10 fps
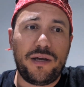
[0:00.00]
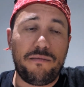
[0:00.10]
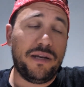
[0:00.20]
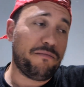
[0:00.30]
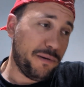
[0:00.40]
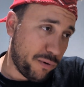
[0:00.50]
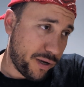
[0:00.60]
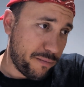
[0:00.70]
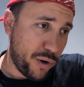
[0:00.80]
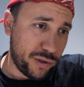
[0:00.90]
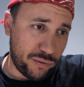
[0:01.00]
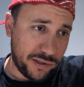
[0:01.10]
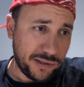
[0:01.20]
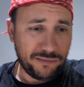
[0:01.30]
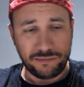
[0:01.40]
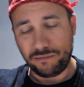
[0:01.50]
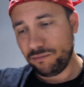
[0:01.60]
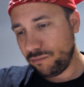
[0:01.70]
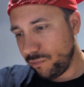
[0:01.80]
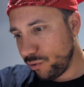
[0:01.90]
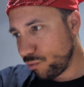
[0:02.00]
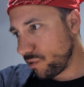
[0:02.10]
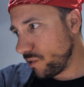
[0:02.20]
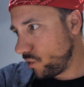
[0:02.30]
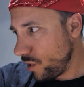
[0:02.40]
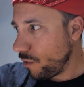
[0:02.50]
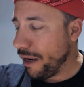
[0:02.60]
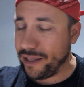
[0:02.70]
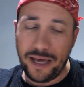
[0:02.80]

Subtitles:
But people keep going to the San Siro like